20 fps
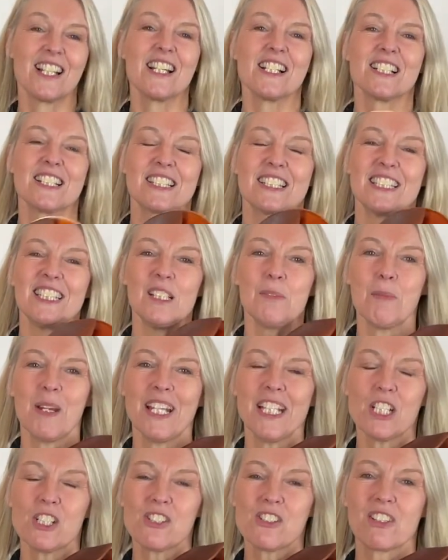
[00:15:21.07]
C
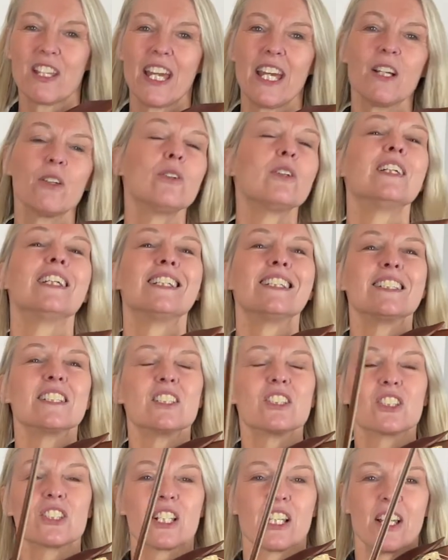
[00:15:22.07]
major scale
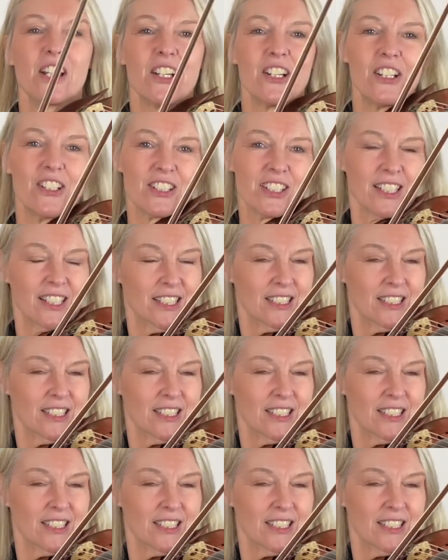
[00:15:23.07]
slurred.